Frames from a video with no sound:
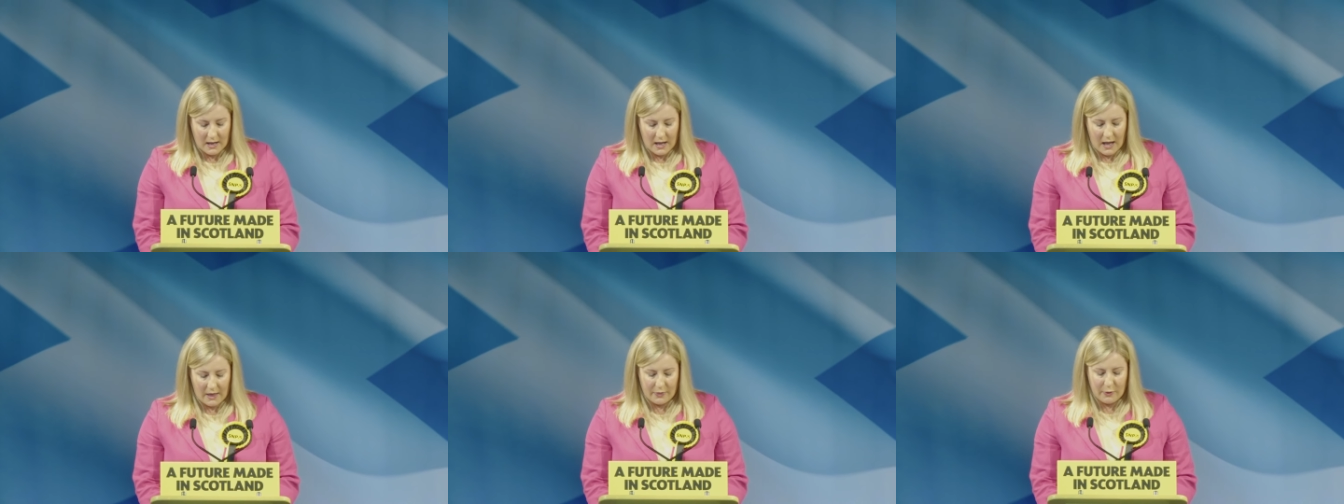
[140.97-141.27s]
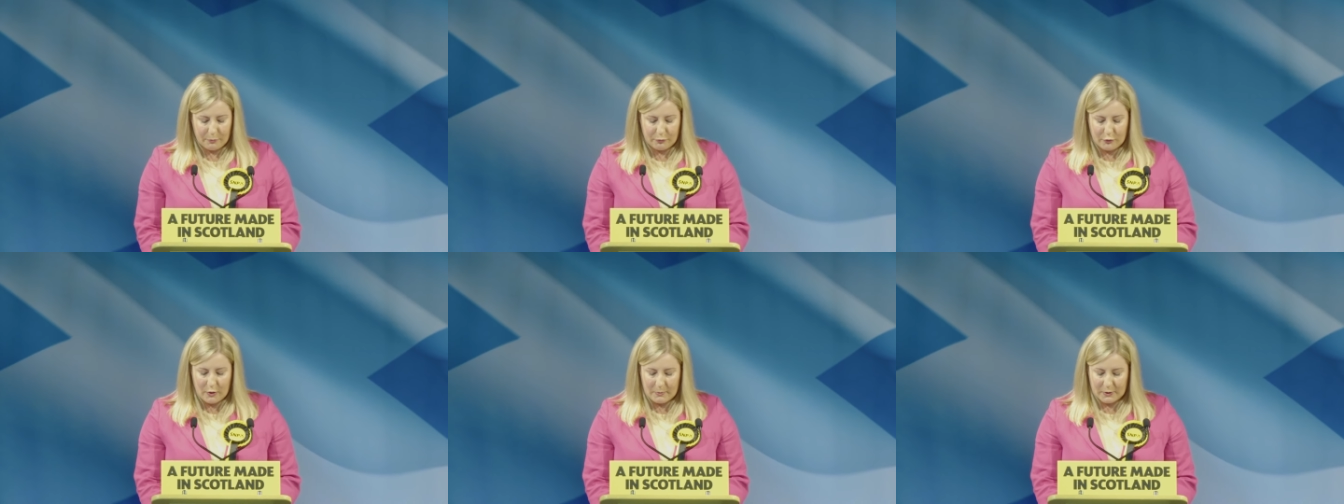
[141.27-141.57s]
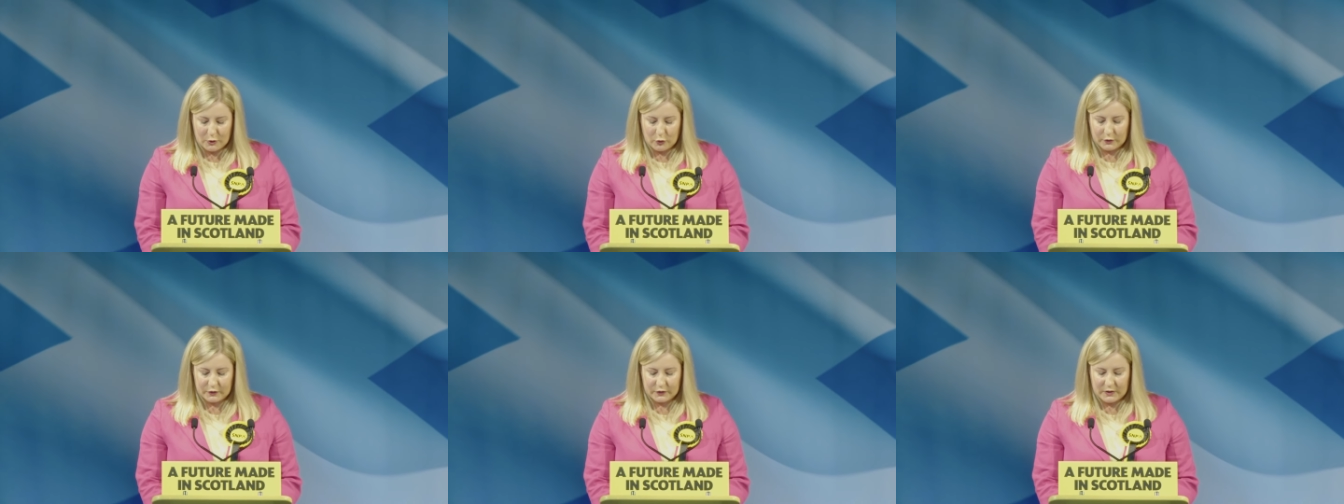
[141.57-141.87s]
and the
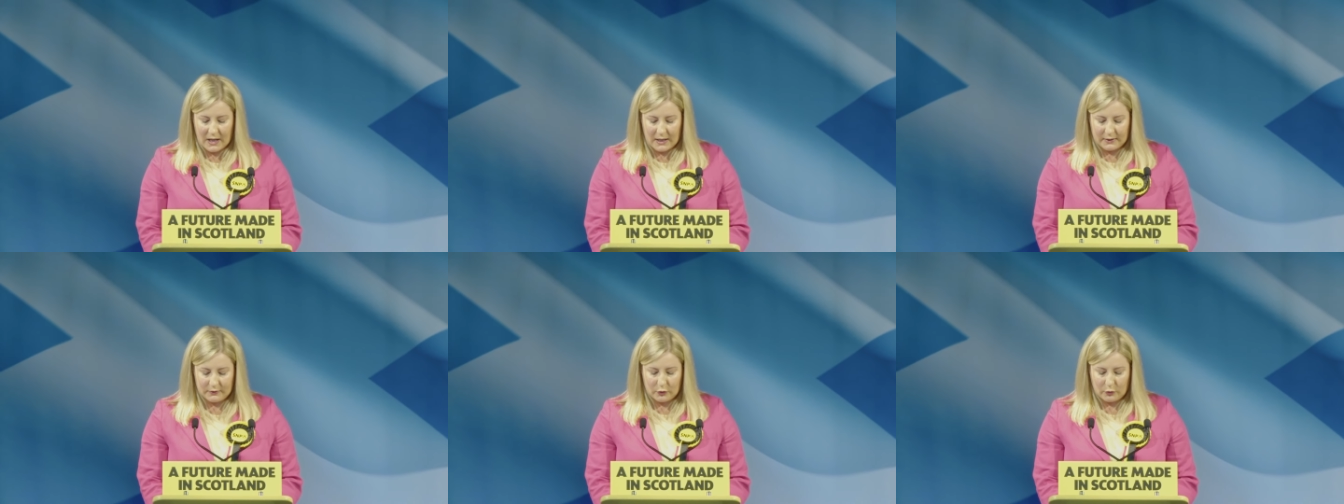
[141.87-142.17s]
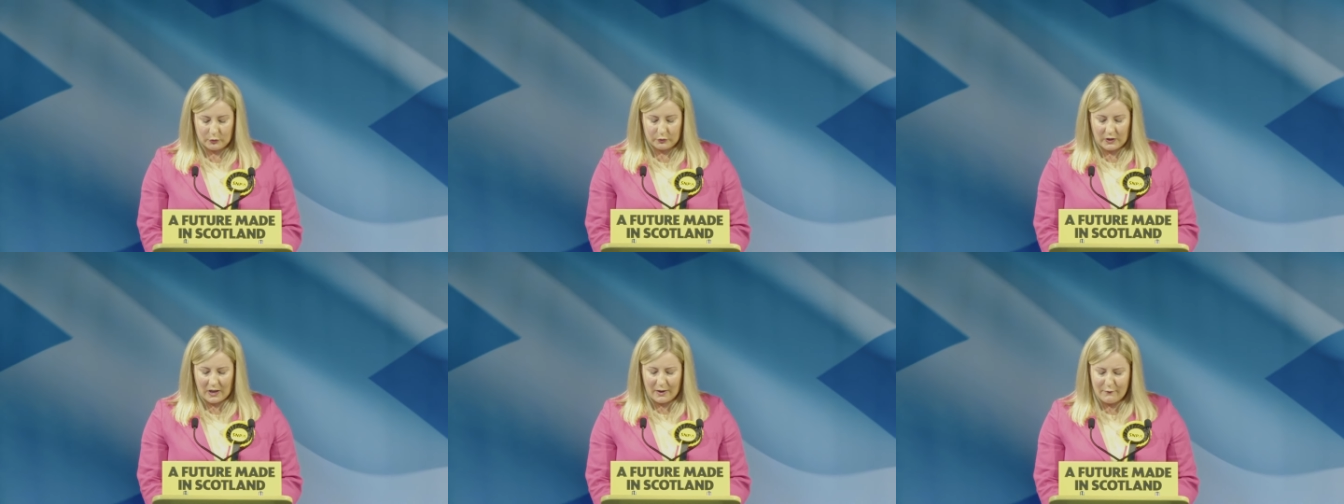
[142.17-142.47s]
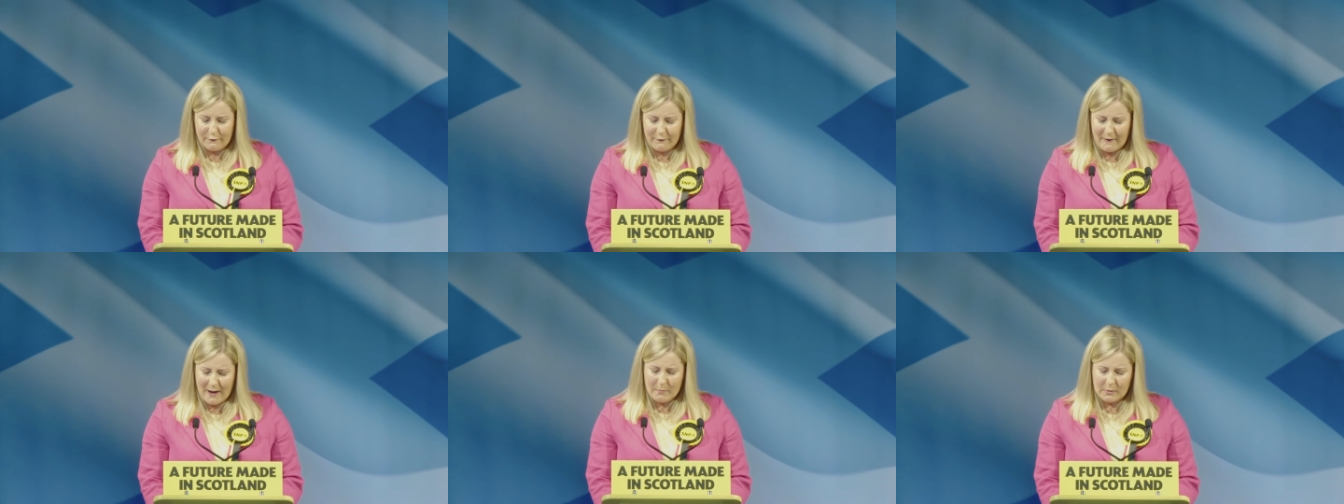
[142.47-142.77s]
Primodos scandals,
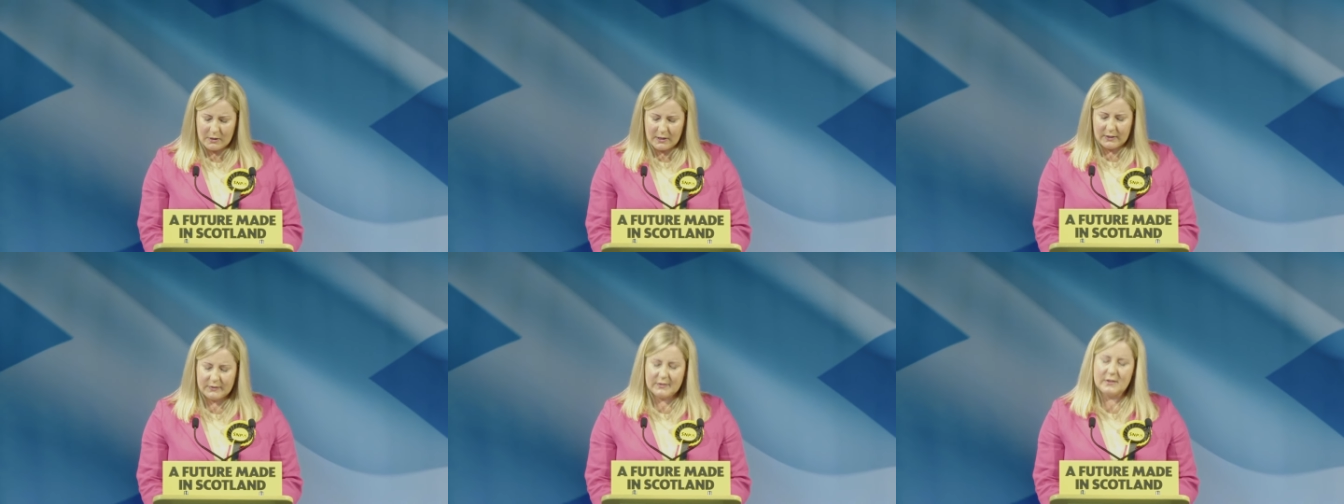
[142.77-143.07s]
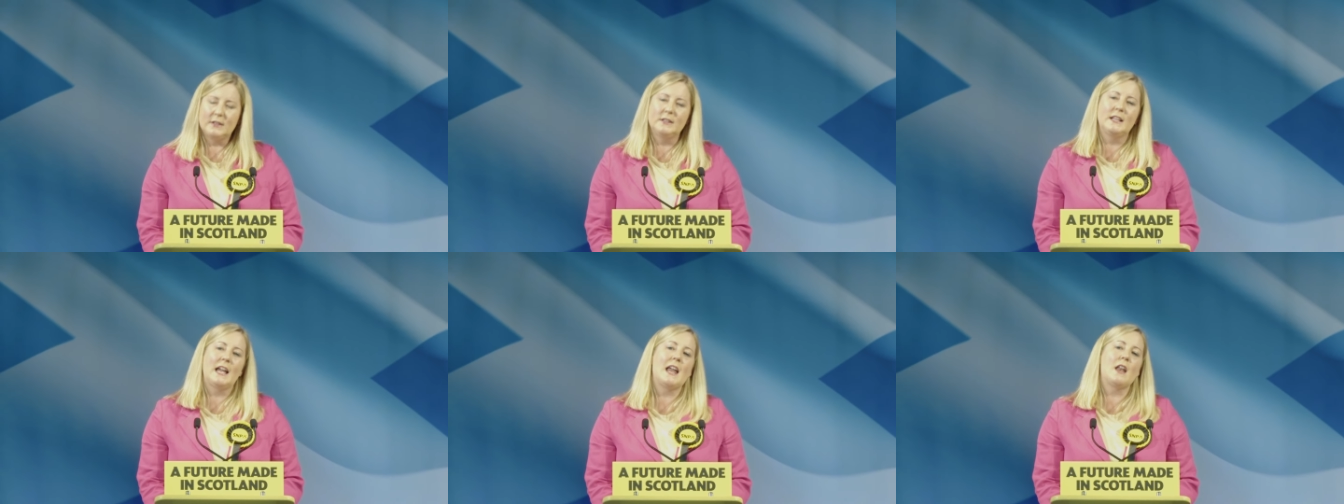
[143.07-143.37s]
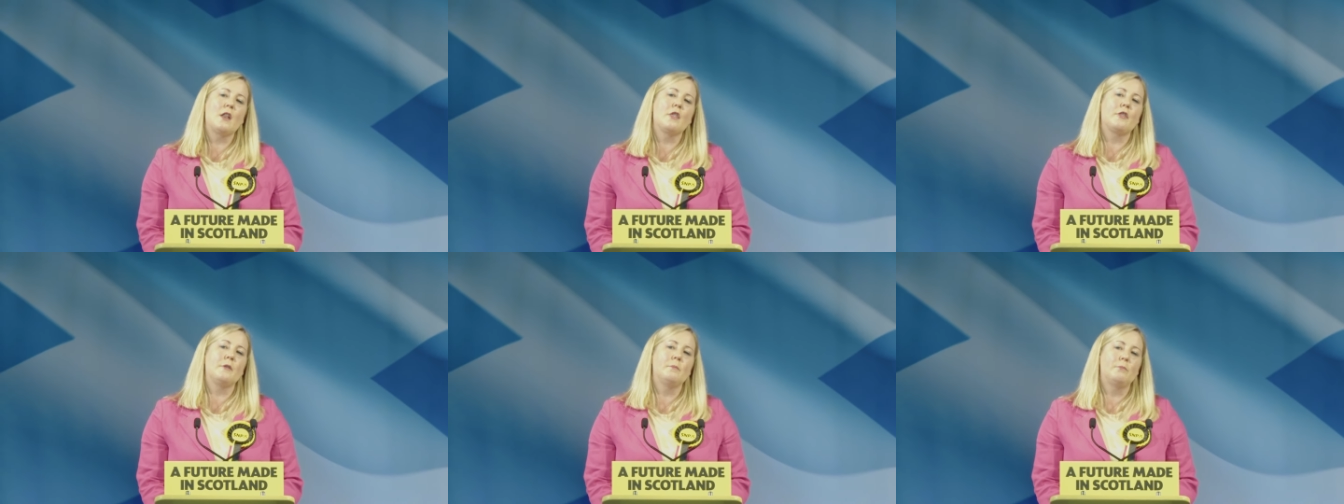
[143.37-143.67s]
and families the
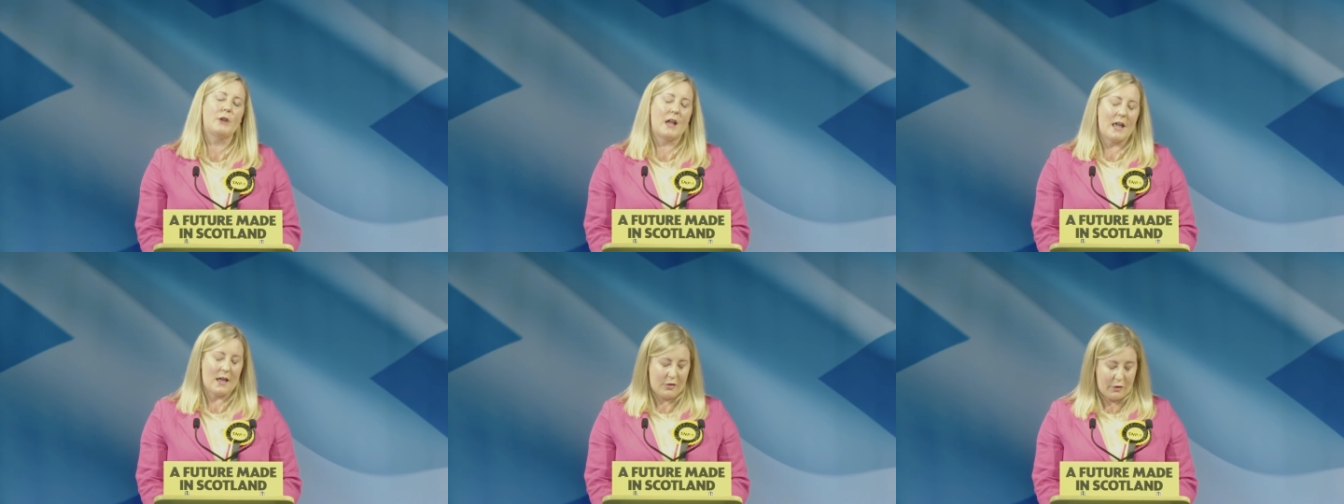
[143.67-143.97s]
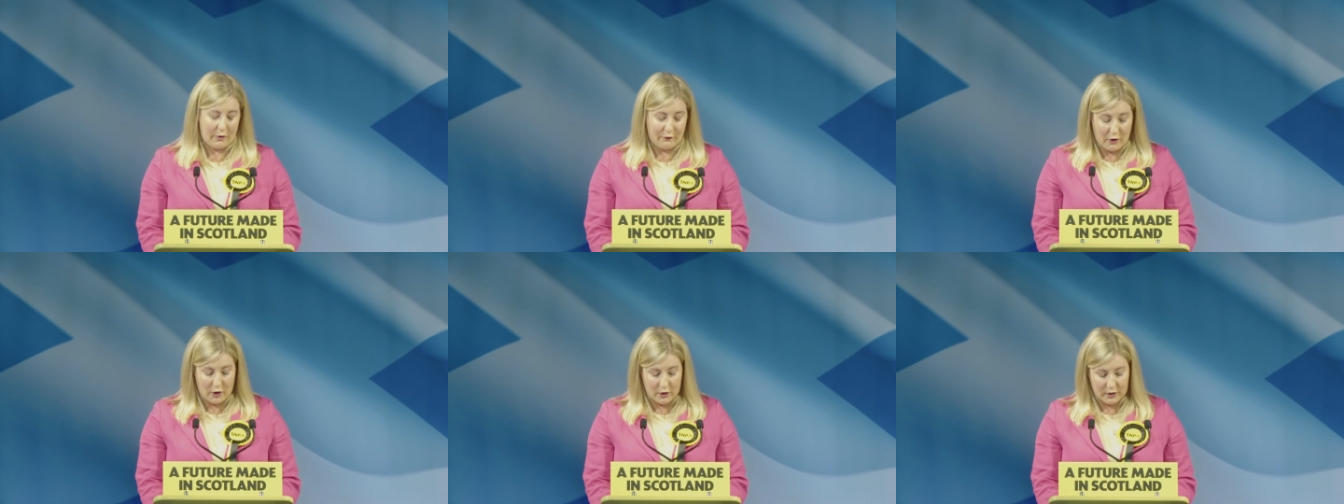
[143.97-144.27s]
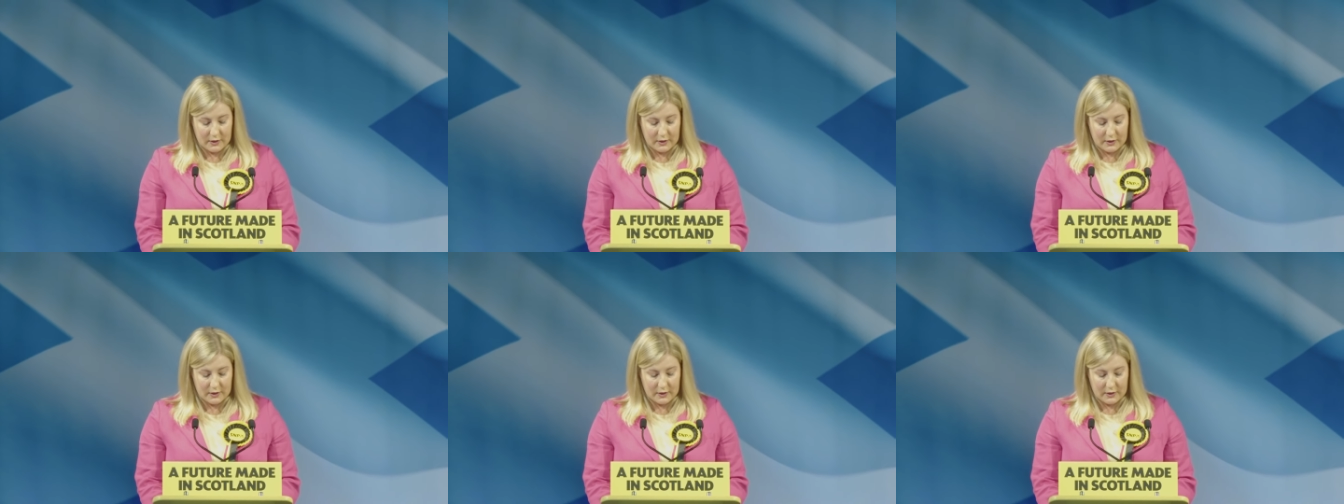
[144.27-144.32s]
length and breadth of their